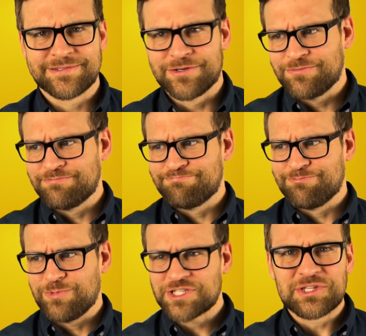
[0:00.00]
So
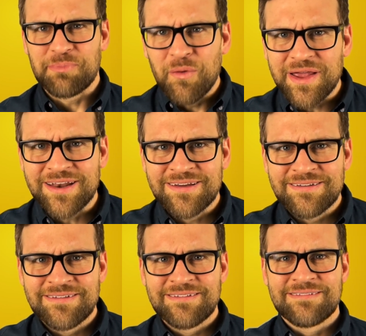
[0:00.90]
what's the point?
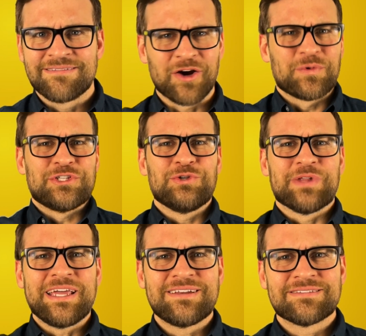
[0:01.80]
Aren't we too
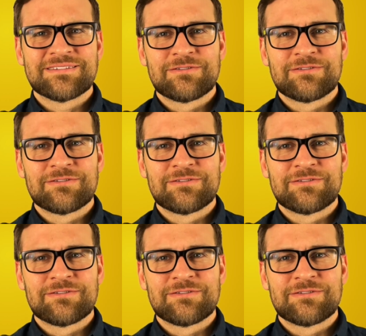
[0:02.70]
late?